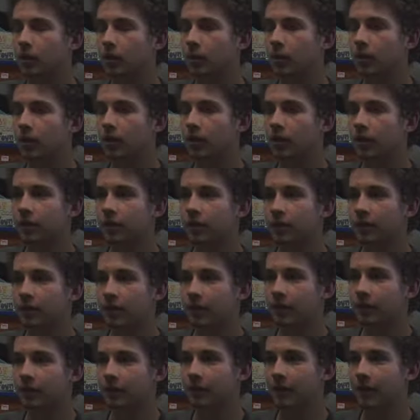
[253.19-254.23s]
With
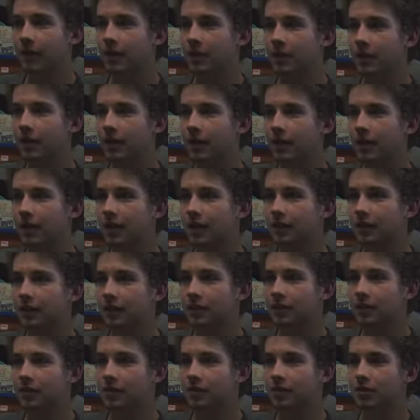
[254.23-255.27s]
my family, I
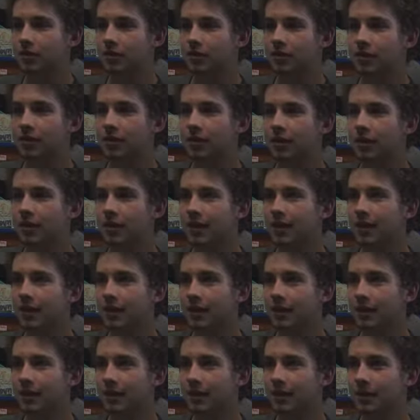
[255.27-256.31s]
tend to
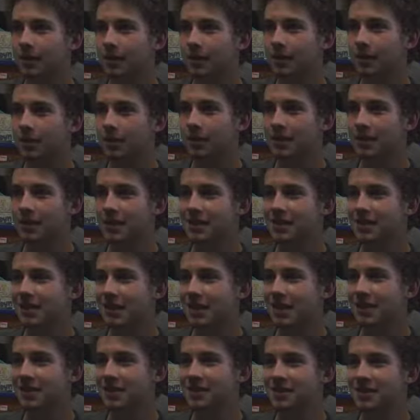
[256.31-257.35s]
be as
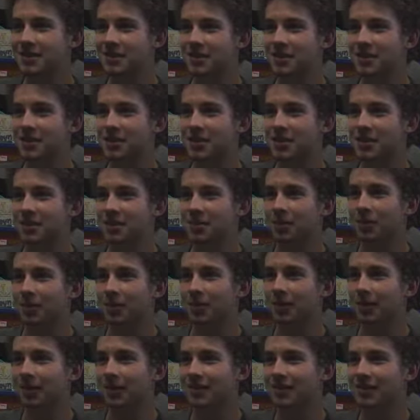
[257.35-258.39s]
loud as the situation
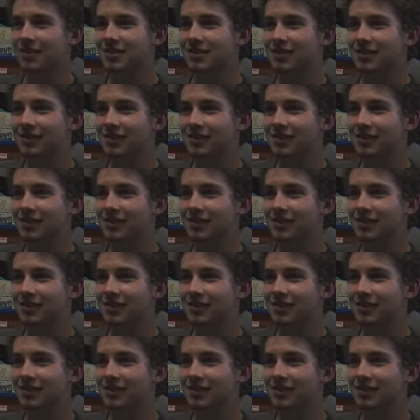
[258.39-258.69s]
requires.